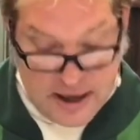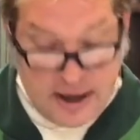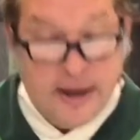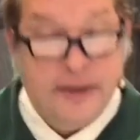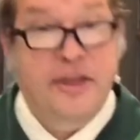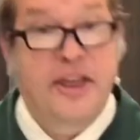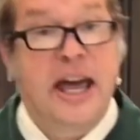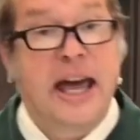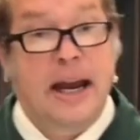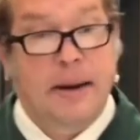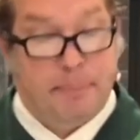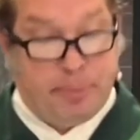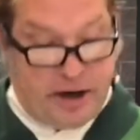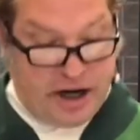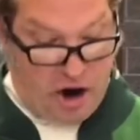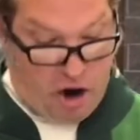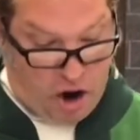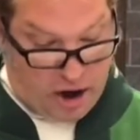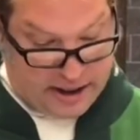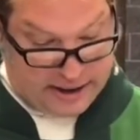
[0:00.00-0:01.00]
Then
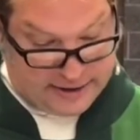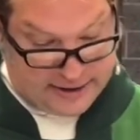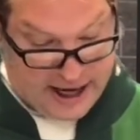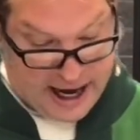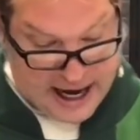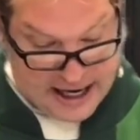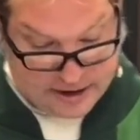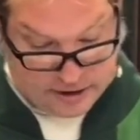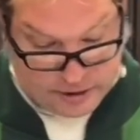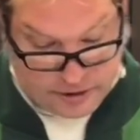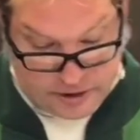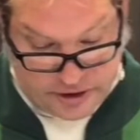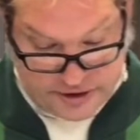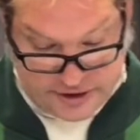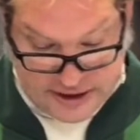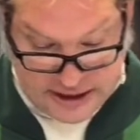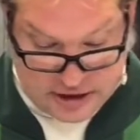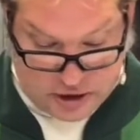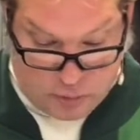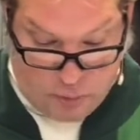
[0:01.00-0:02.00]
Breonna Taylor, the
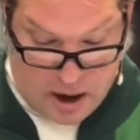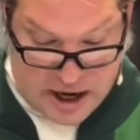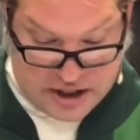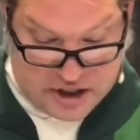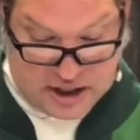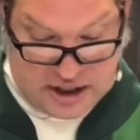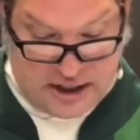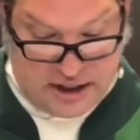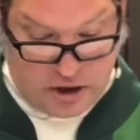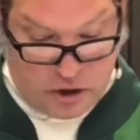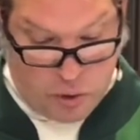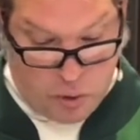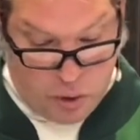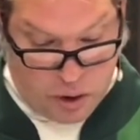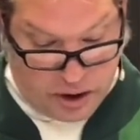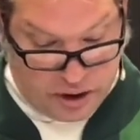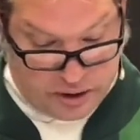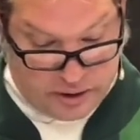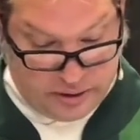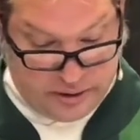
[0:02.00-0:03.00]
situation in
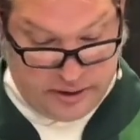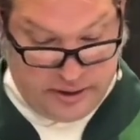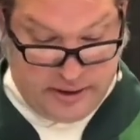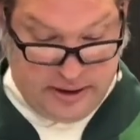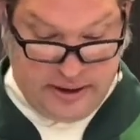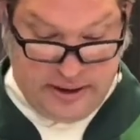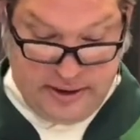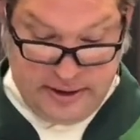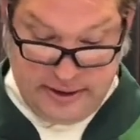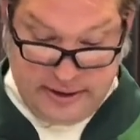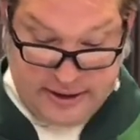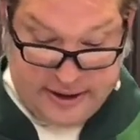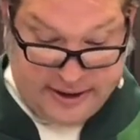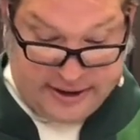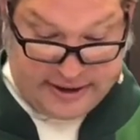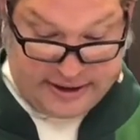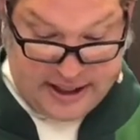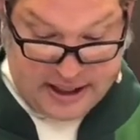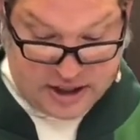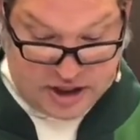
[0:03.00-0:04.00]
court, the
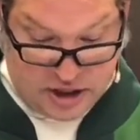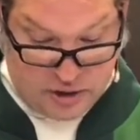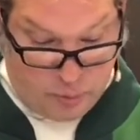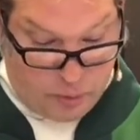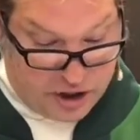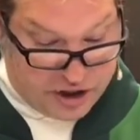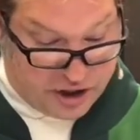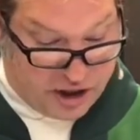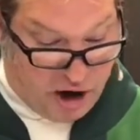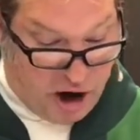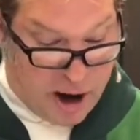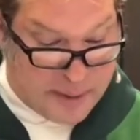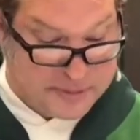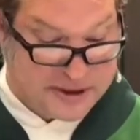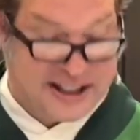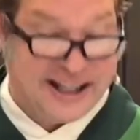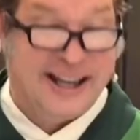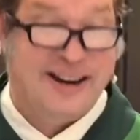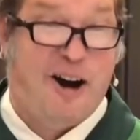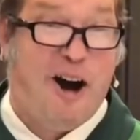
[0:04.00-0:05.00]
decision where the cops
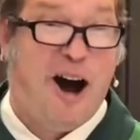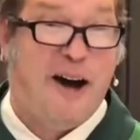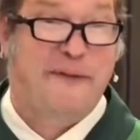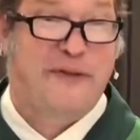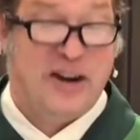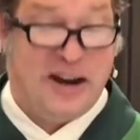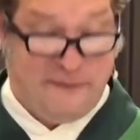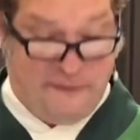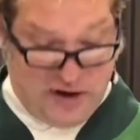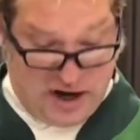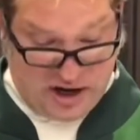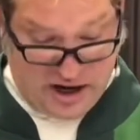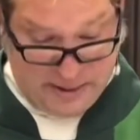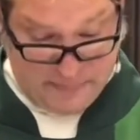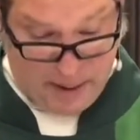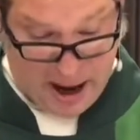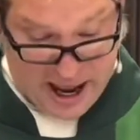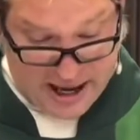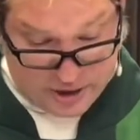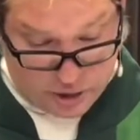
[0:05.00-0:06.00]
get off in a very
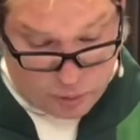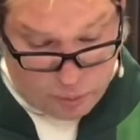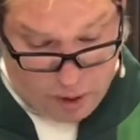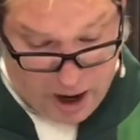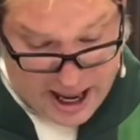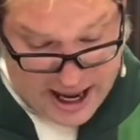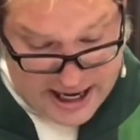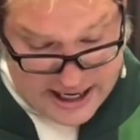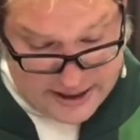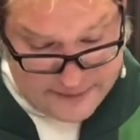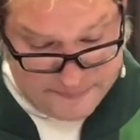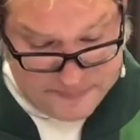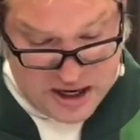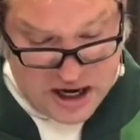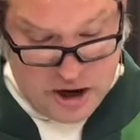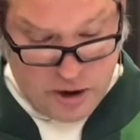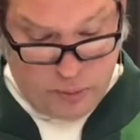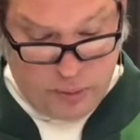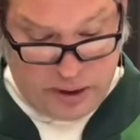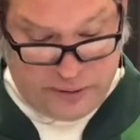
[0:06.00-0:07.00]
minor way
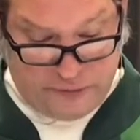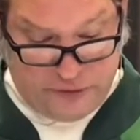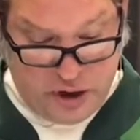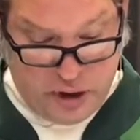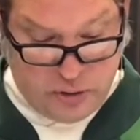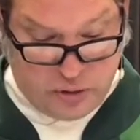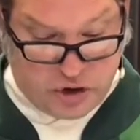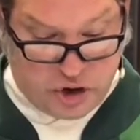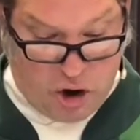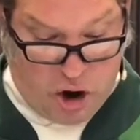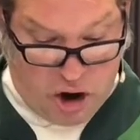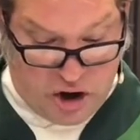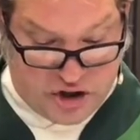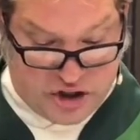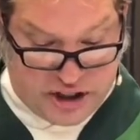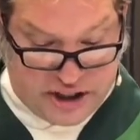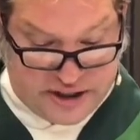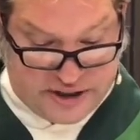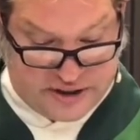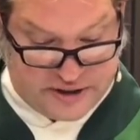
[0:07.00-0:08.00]
with few
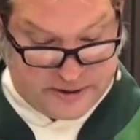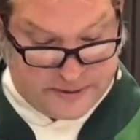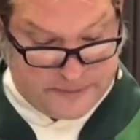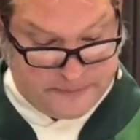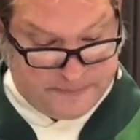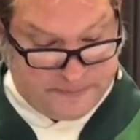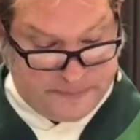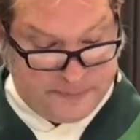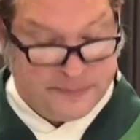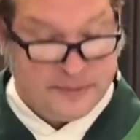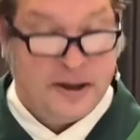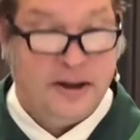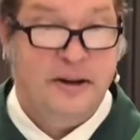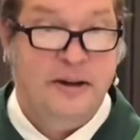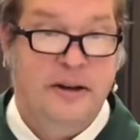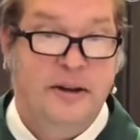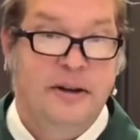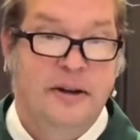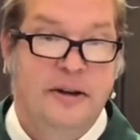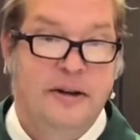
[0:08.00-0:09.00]
charges.
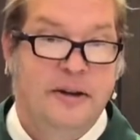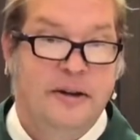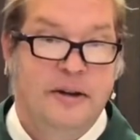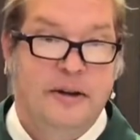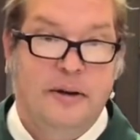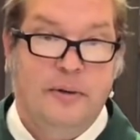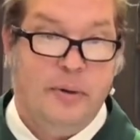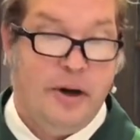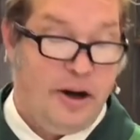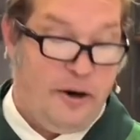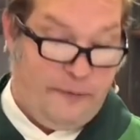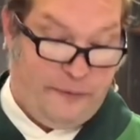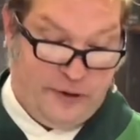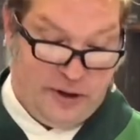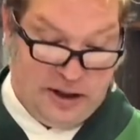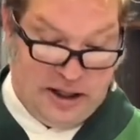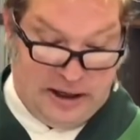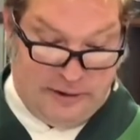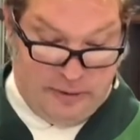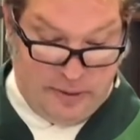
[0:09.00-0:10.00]
We don't feel
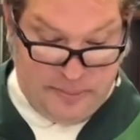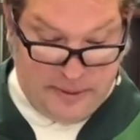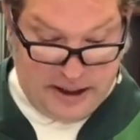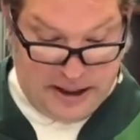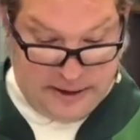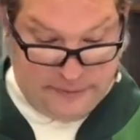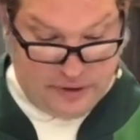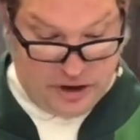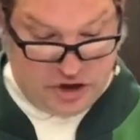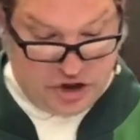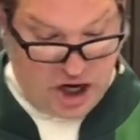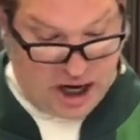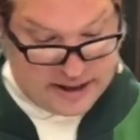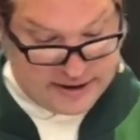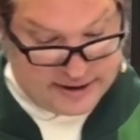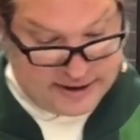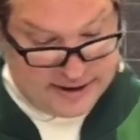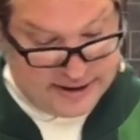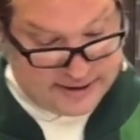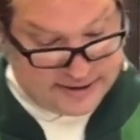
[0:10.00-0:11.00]
like we've been given
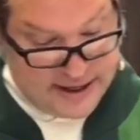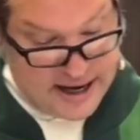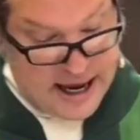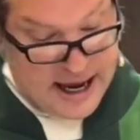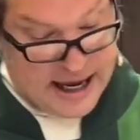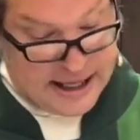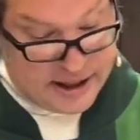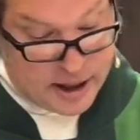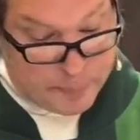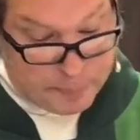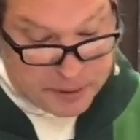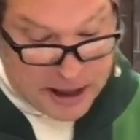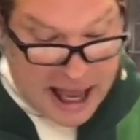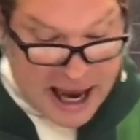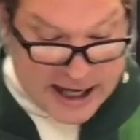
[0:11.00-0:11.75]
justice, and the black